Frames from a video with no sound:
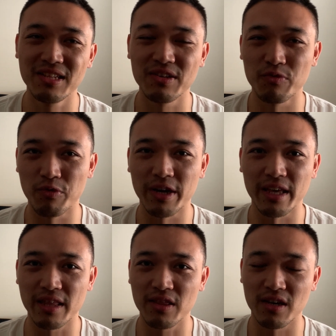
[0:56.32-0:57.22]

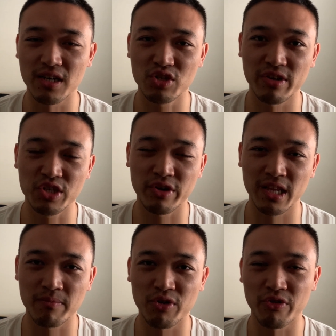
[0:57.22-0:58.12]
With the strength
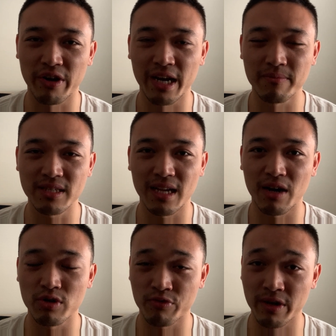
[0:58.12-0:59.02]
training programs that I
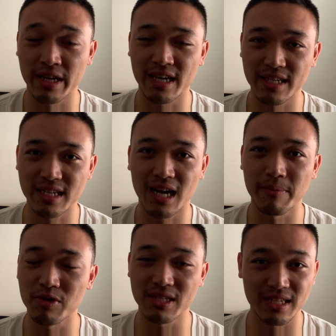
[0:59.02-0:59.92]
was running at the time,
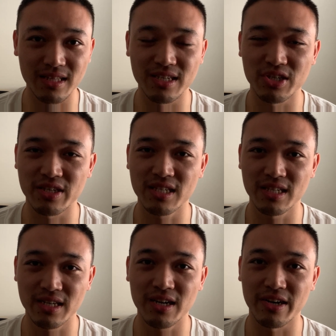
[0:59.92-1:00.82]
I was still injured,
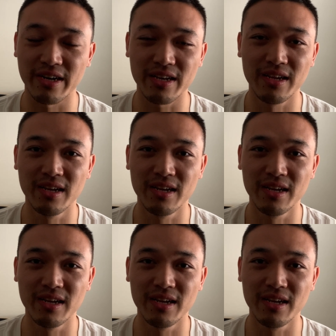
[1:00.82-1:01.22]
still hurt.